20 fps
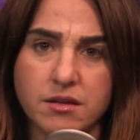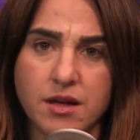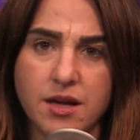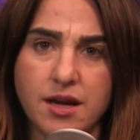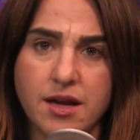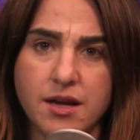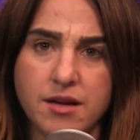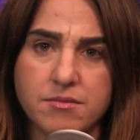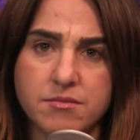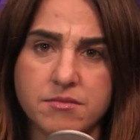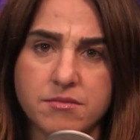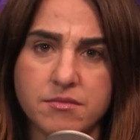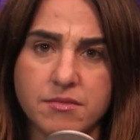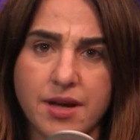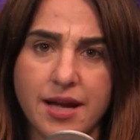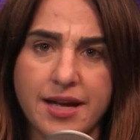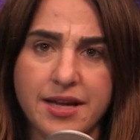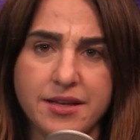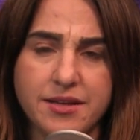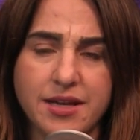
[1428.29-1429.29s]
Um,
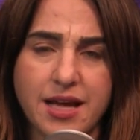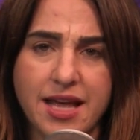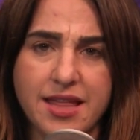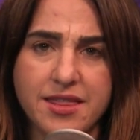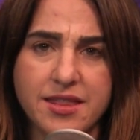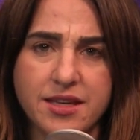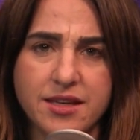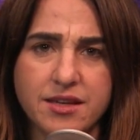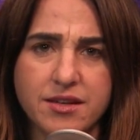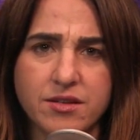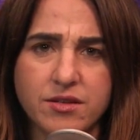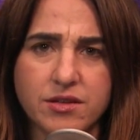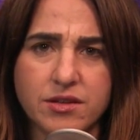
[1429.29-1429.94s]
I I think, and you